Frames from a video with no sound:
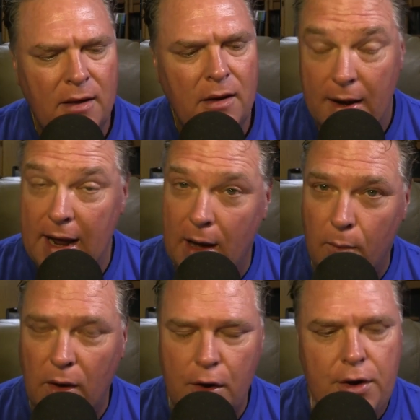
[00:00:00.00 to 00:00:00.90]
Oh, yeah?
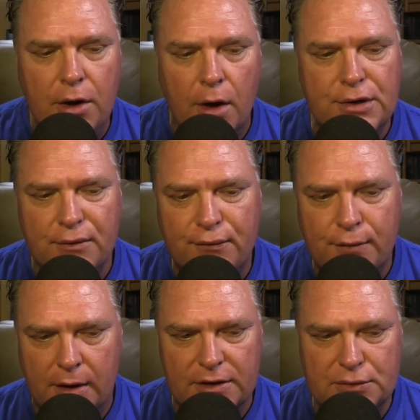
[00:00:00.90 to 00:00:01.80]
Well, who do you go to
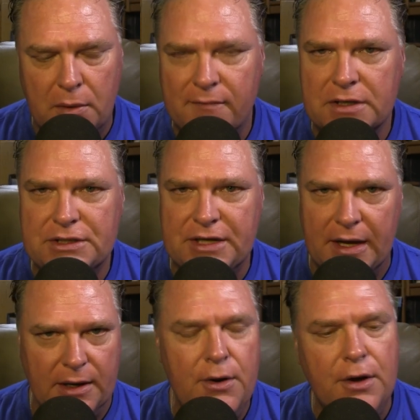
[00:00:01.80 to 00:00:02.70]
first whenever you're sick?
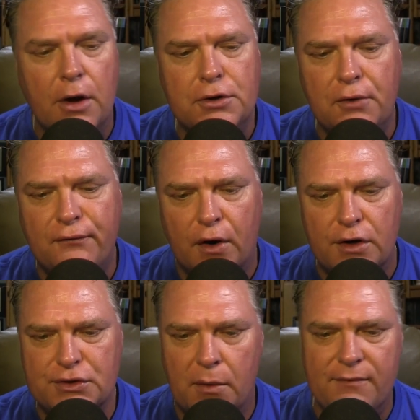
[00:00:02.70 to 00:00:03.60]
Who do you go to
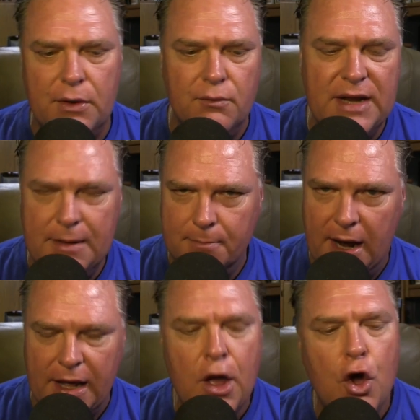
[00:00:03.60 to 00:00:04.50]
first whenever you need money?
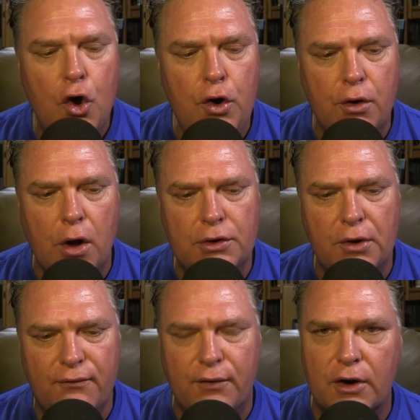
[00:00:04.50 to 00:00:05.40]
Who do you go to
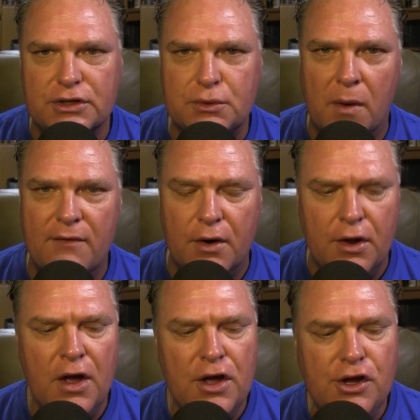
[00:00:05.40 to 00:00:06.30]
first whenever
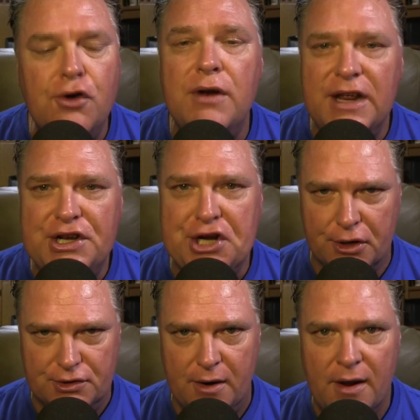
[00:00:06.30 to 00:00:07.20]
you need
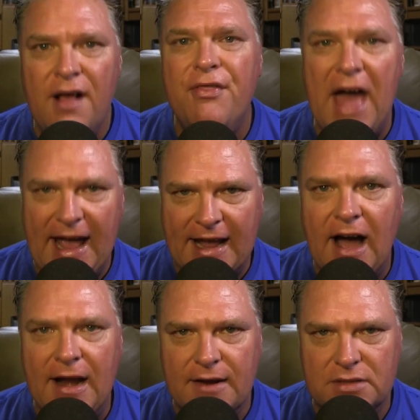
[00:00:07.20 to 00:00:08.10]
children? That
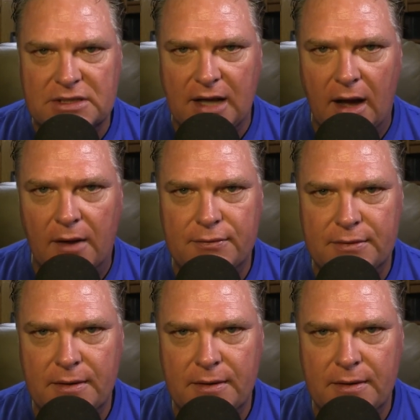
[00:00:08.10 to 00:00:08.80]
kind of stuff.